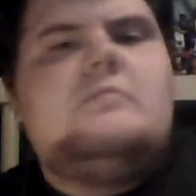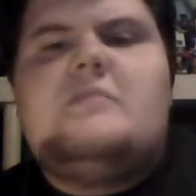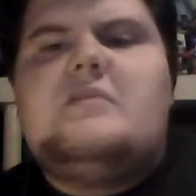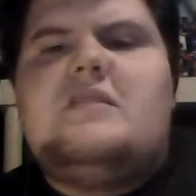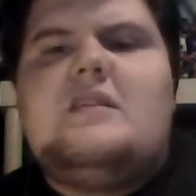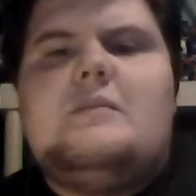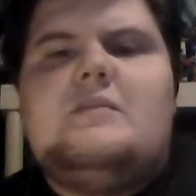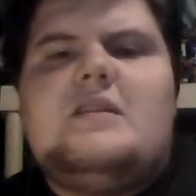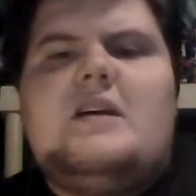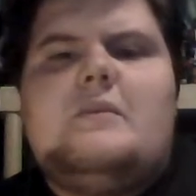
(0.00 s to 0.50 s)

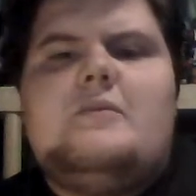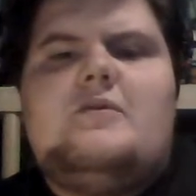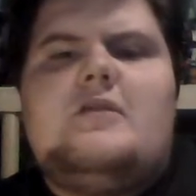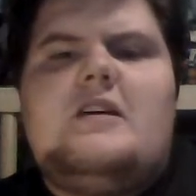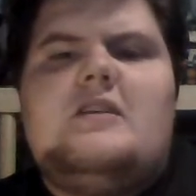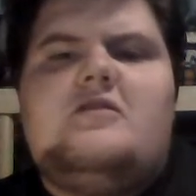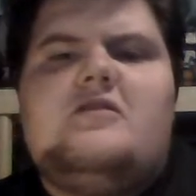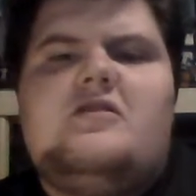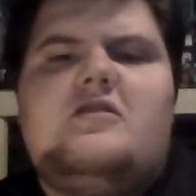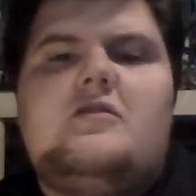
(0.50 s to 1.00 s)
sometime
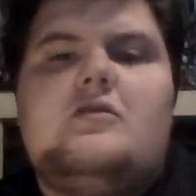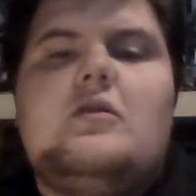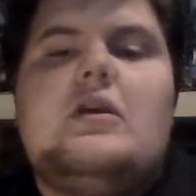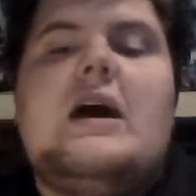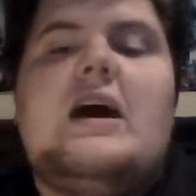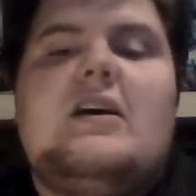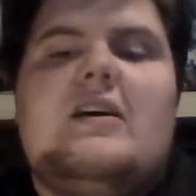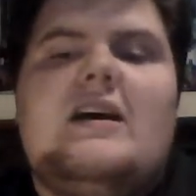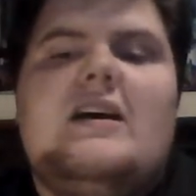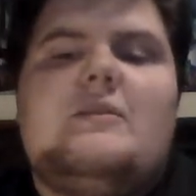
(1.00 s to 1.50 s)
around soon,
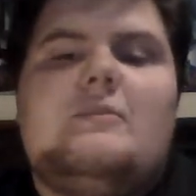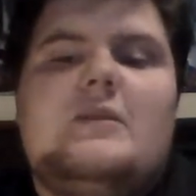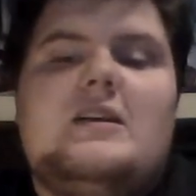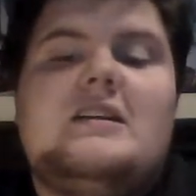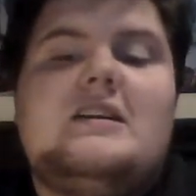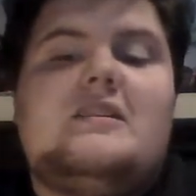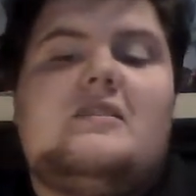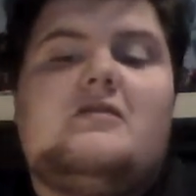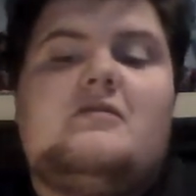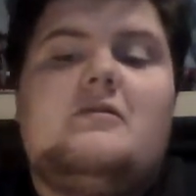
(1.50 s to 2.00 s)
I'll have
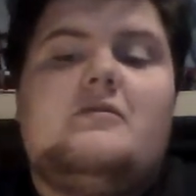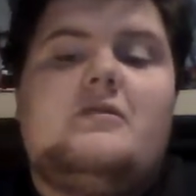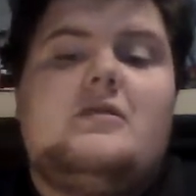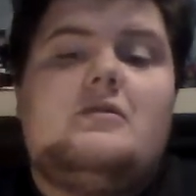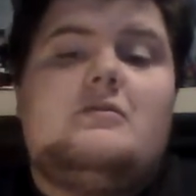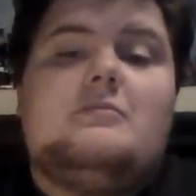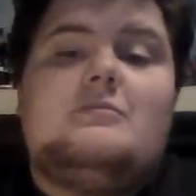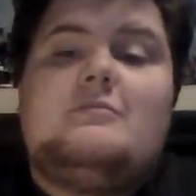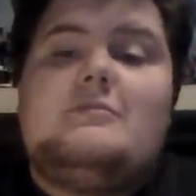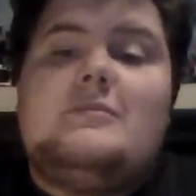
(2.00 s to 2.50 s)
my next
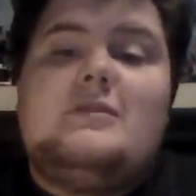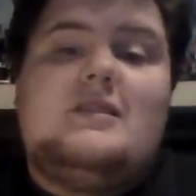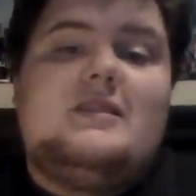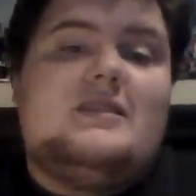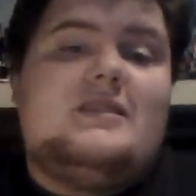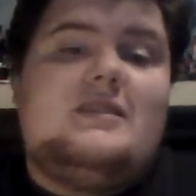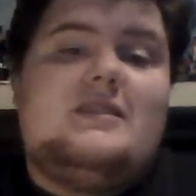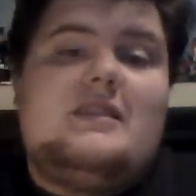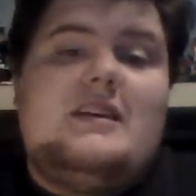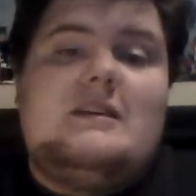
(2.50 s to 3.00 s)
review.
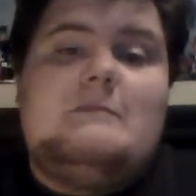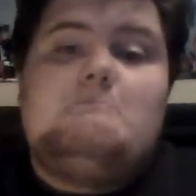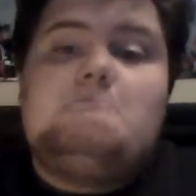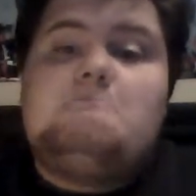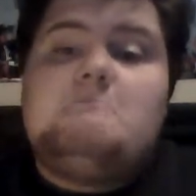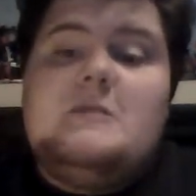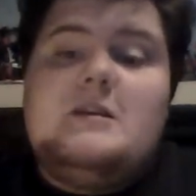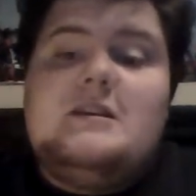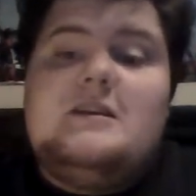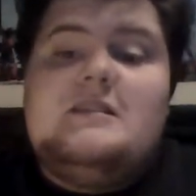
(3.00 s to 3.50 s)
Until then,
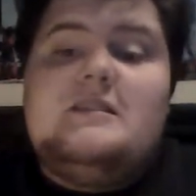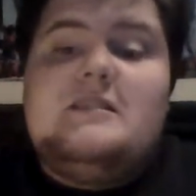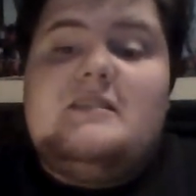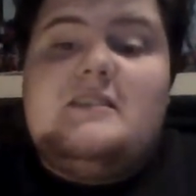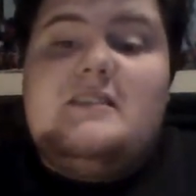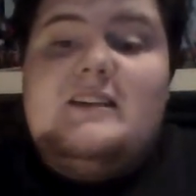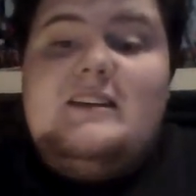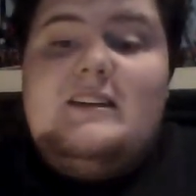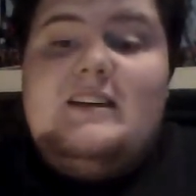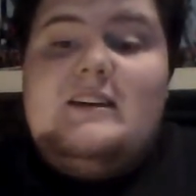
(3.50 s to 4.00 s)

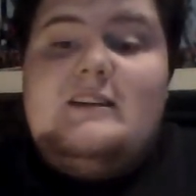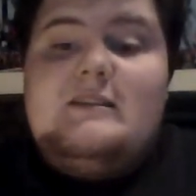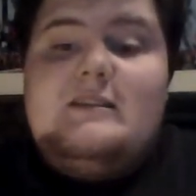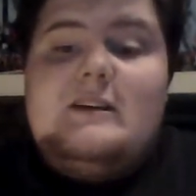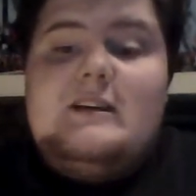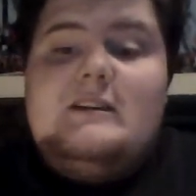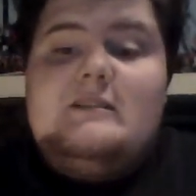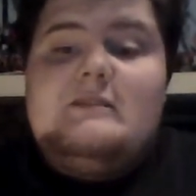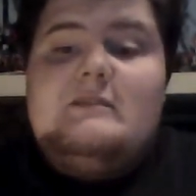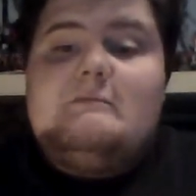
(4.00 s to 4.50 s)
see you later
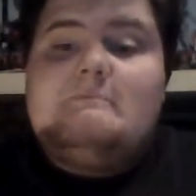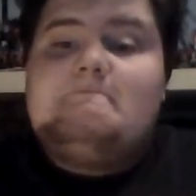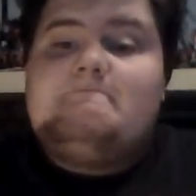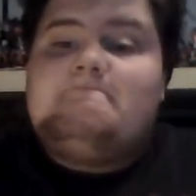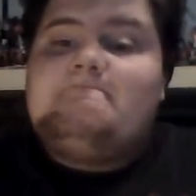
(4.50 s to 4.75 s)
guys.